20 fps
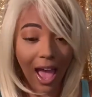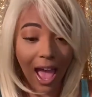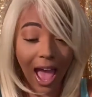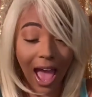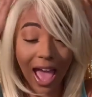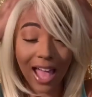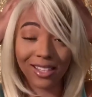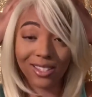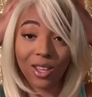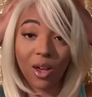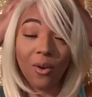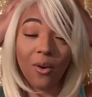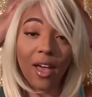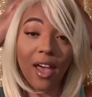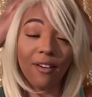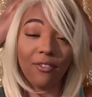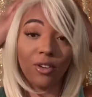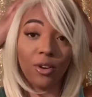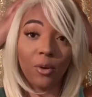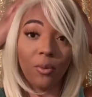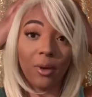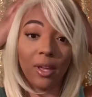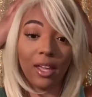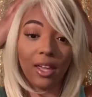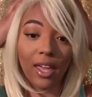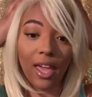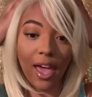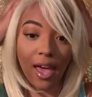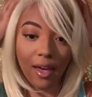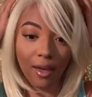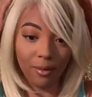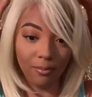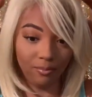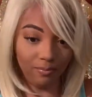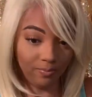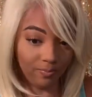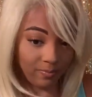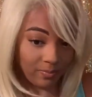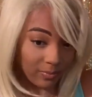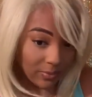I don't have on a wig cap,
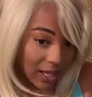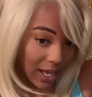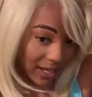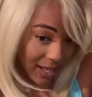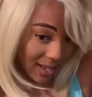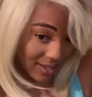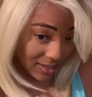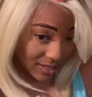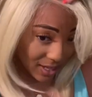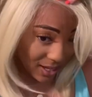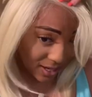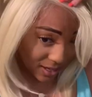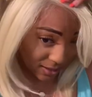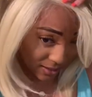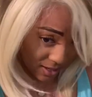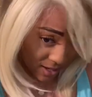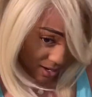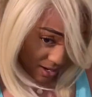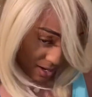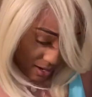like I said,